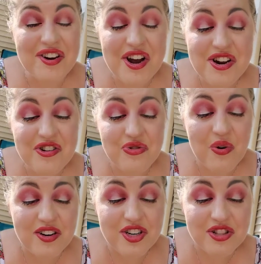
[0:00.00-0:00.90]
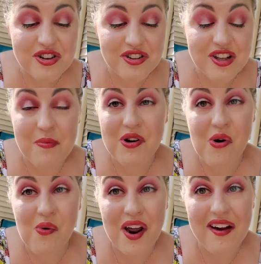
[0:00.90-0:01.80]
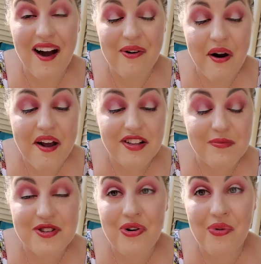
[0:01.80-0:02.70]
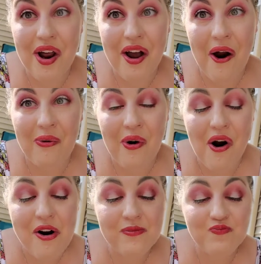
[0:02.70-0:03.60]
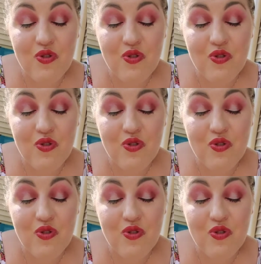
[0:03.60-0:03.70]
Canadians watching this, let me know what I got right, let me know what I got wrong,